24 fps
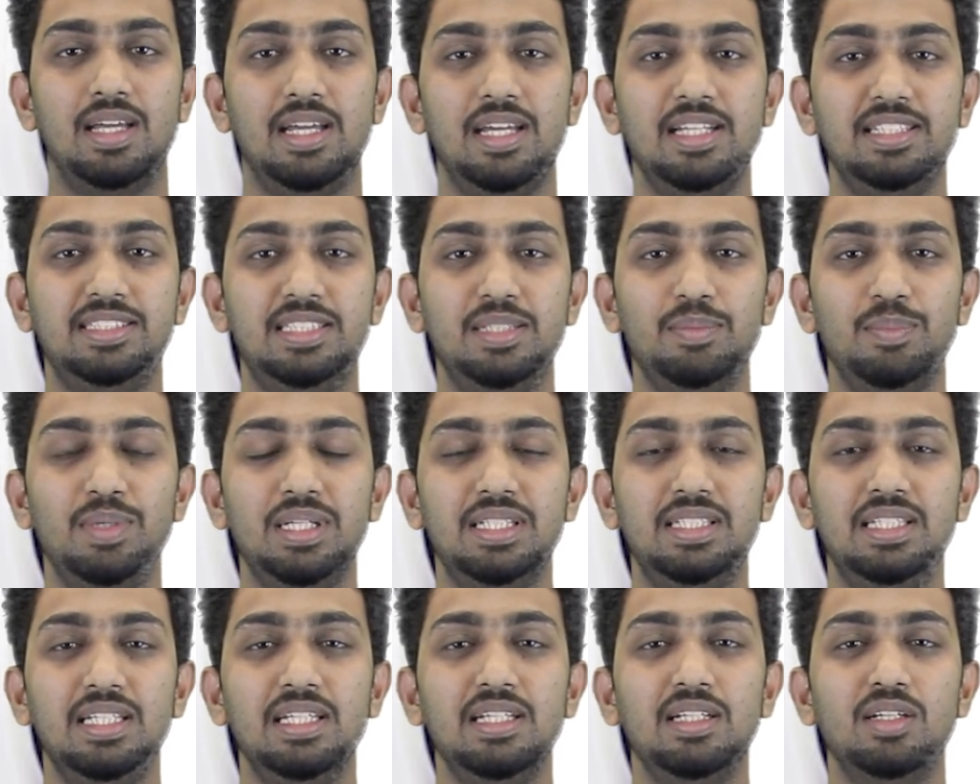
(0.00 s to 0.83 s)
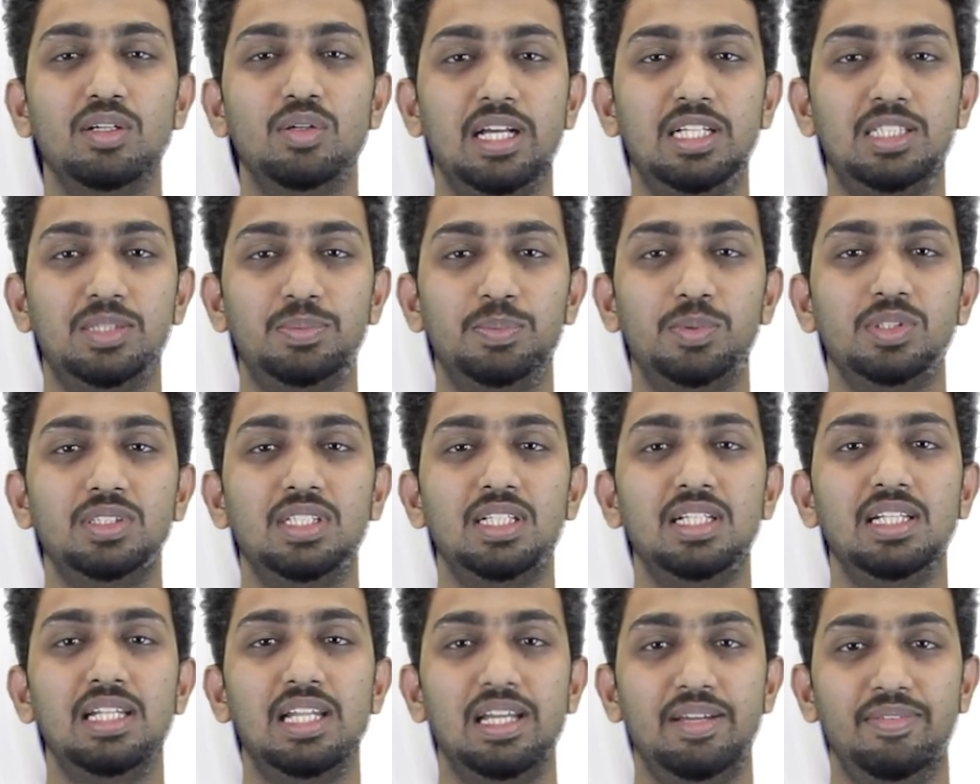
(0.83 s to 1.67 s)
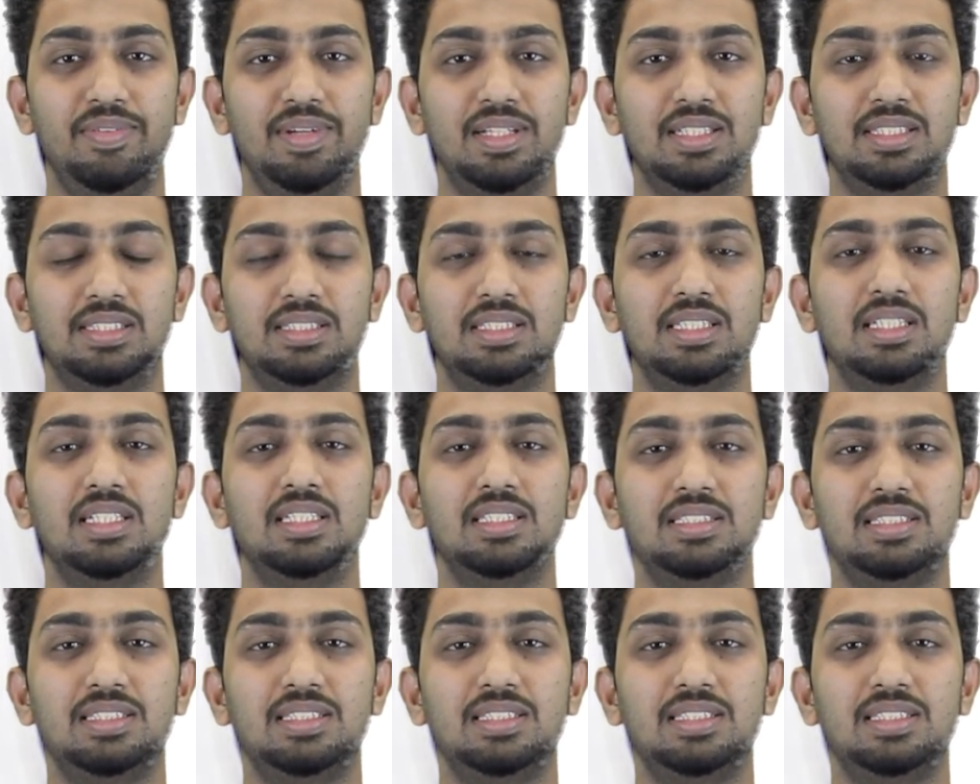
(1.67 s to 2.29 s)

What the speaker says: estimating exposure levels